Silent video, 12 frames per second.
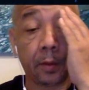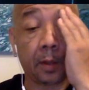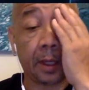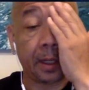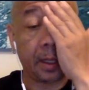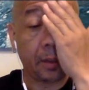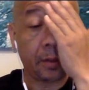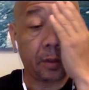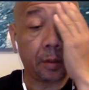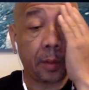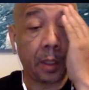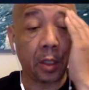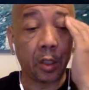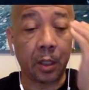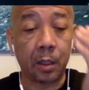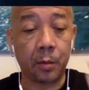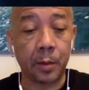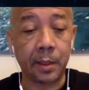I get to the main
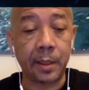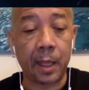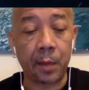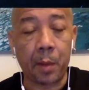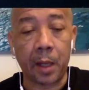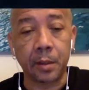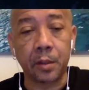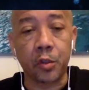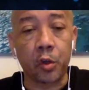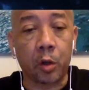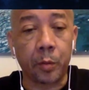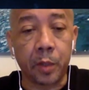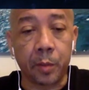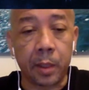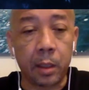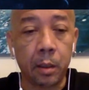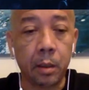jail with 10 men string up to me